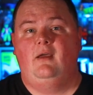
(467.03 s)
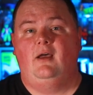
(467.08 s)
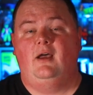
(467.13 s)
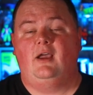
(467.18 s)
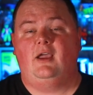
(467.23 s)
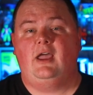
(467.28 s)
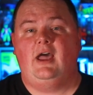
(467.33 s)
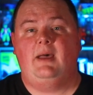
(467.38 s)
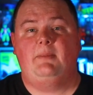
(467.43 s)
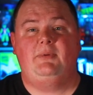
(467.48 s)

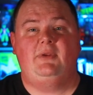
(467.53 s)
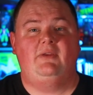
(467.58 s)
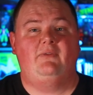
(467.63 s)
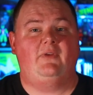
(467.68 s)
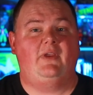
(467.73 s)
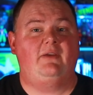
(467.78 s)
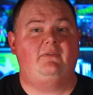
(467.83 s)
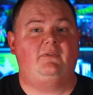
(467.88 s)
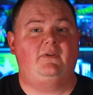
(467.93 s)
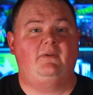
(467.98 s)
A copy
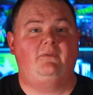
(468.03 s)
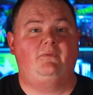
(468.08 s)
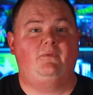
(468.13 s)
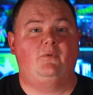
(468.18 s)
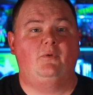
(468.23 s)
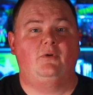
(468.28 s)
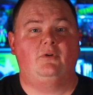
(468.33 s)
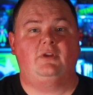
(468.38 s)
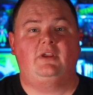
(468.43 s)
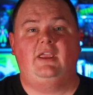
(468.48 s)
of
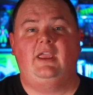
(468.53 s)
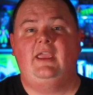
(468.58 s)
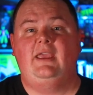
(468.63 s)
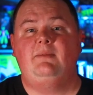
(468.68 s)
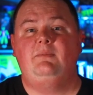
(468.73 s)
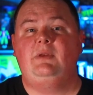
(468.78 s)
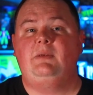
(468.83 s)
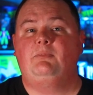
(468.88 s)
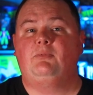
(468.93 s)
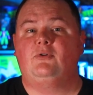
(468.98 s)
FF4
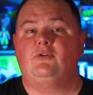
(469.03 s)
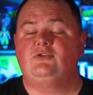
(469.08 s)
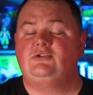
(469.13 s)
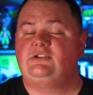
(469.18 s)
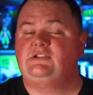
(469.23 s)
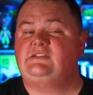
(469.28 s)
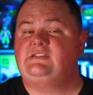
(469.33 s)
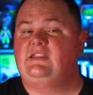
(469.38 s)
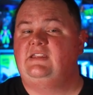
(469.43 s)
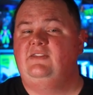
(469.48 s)
can be
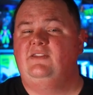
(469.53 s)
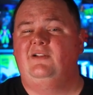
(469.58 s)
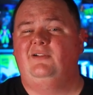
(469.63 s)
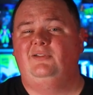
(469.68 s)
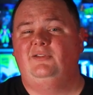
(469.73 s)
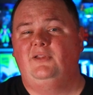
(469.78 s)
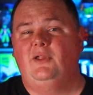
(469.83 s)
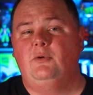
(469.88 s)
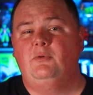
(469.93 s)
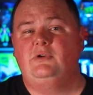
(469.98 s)
purchased in the
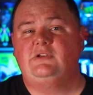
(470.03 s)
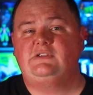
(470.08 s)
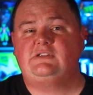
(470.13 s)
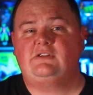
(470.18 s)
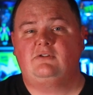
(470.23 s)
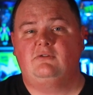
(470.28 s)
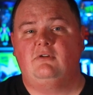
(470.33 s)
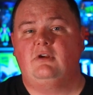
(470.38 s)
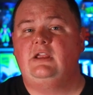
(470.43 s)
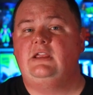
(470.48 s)

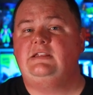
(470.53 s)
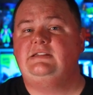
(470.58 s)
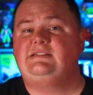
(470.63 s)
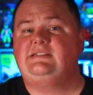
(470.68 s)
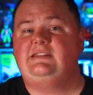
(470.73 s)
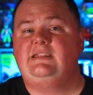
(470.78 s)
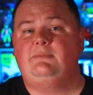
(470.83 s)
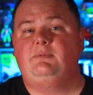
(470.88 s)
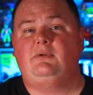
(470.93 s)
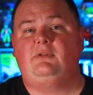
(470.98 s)
lowest
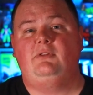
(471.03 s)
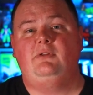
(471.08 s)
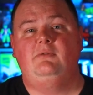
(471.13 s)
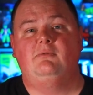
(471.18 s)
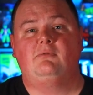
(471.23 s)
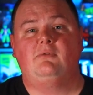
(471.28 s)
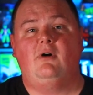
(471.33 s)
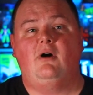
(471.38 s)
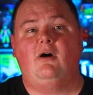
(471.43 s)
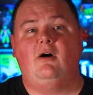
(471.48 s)
grades, typically
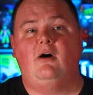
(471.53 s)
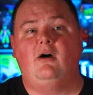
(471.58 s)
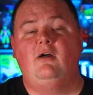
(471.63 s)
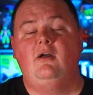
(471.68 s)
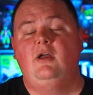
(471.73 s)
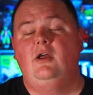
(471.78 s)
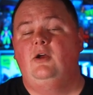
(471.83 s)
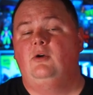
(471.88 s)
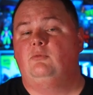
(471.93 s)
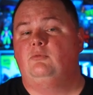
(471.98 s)
raw,
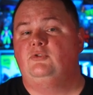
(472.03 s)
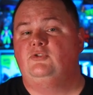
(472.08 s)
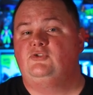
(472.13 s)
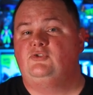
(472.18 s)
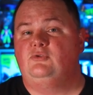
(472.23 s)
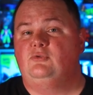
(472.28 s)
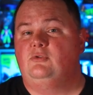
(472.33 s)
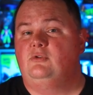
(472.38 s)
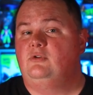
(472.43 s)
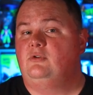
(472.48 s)

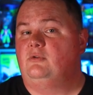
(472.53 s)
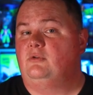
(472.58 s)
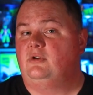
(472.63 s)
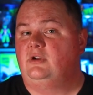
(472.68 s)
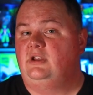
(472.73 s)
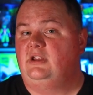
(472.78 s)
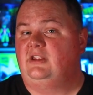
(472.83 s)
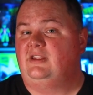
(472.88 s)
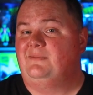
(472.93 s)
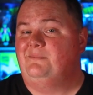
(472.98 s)
restored,
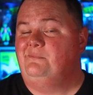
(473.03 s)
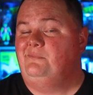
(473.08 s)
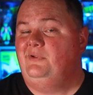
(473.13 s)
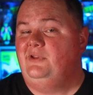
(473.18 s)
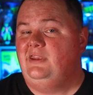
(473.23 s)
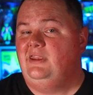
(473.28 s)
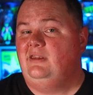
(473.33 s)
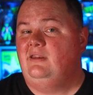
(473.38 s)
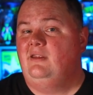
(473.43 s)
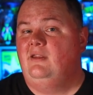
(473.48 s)
or
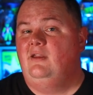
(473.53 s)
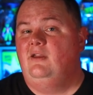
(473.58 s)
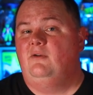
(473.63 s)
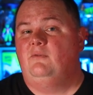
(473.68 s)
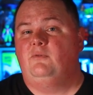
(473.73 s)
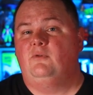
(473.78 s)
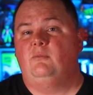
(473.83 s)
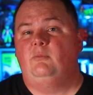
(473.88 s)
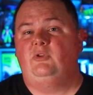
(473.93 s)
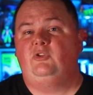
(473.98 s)
incomplete,
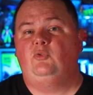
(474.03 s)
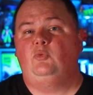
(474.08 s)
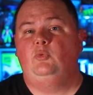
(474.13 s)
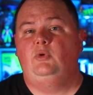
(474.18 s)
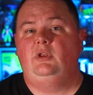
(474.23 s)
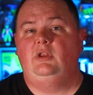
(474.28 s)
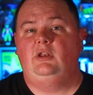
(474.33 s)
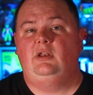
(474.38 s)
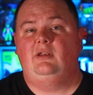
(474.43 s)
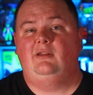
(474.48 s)
for
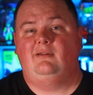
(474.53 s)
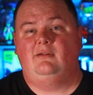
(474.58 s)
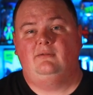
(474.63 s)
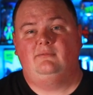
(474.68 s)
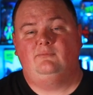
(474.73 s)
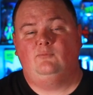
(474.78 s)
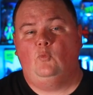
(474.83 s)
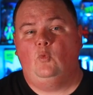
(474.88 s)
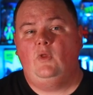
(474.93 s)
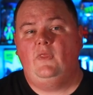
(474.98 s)
between
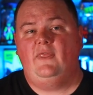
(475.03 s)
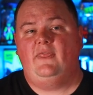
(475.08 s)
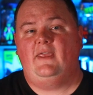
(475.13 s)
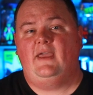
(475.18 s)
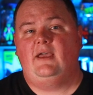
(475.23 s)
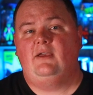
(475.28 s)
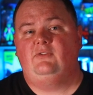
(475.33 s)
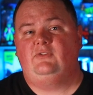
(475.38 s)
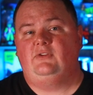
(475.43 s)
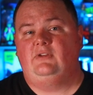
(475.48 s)

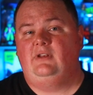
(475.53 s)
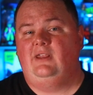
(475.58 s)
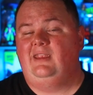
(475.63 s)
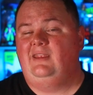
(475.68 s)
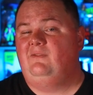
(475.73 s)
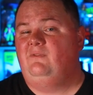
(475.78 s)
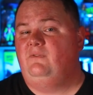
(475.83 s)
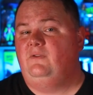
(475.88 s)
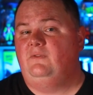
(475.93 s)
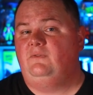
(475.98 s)
$1,000
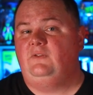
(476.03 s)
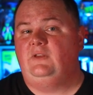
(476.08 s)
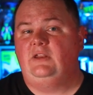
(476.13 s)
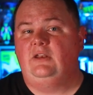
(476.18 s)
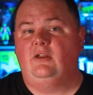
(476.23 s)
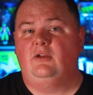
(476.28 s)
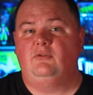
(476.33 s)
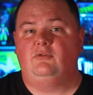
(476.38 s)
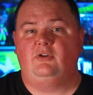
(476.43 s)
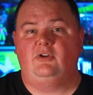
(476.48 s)
and
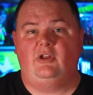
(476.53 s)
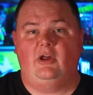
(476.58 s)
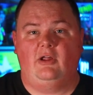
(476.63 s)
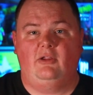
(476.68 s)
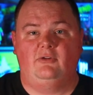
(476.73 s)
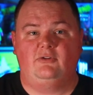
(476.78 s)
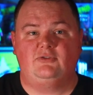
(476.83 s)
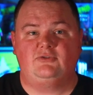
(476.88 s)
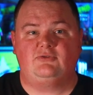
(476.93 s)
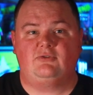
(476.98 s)

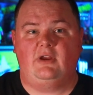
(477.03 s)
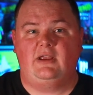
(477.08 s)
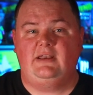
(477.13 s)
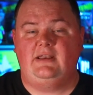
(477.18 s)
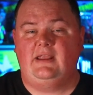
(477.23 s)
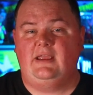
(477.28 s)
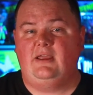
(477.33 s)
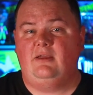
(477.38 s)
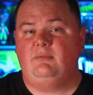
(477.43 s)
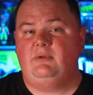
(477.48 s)
$1,500
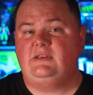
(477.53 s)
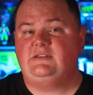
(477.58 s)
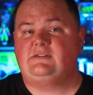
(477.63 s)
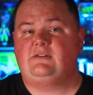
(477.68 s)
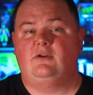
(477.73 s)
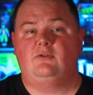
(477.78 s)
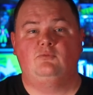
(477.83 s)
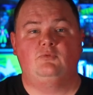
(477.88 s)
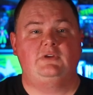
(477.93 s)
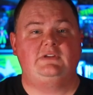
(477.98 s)
right now
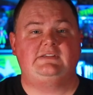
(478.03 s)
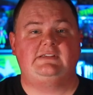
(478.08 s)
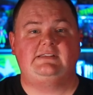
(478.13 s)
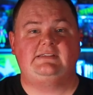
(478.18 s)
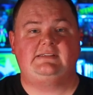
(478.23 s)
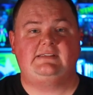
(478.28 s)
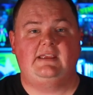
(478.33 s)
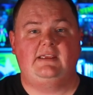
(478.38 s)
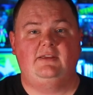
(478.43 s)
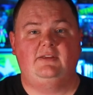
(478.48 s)
based on
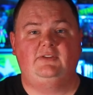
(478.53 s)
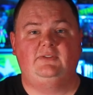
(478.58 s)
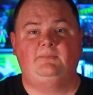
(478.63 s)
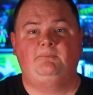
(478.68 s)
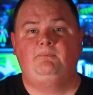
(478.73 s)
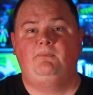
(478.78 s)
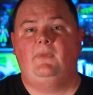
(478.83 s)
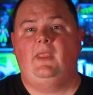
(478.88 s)
recent sales.